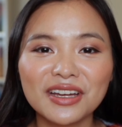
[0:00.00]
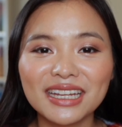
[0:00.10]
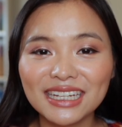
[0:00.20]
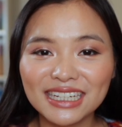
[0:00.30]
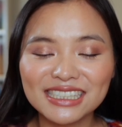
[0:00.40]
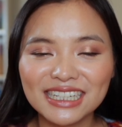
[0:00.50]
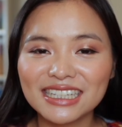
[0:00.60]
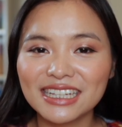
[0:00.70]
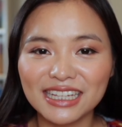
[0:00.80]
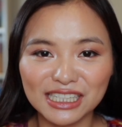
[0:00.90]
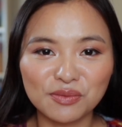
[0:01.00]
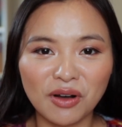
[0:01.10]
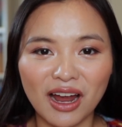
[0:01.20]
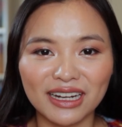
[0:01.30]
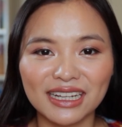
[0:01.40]
in addition to these
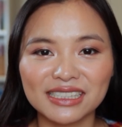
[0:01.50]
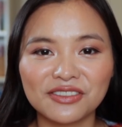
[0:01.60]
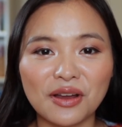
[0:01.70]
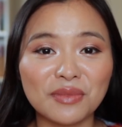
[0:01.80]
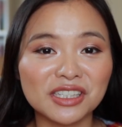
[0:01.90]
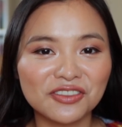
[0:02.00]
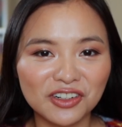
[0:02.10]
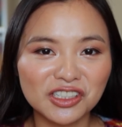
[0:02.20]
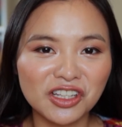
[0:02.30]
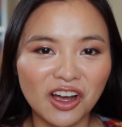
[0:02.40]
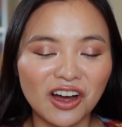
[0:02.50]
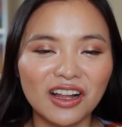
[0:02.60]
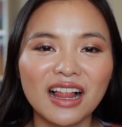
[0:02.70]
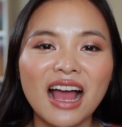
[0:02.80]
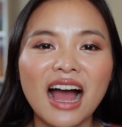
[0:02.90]
products from this first
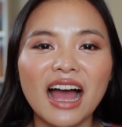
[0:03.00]
haul,